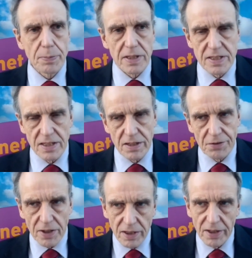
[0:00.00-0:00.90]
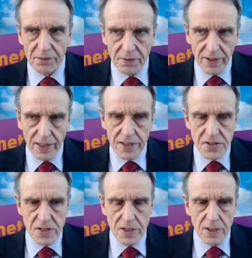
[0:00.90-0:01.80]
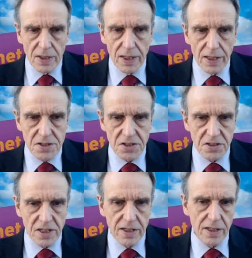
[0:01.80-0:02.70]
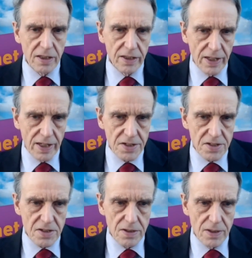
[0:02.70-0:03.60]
But he said, I think London has, and Sadiq Khan has.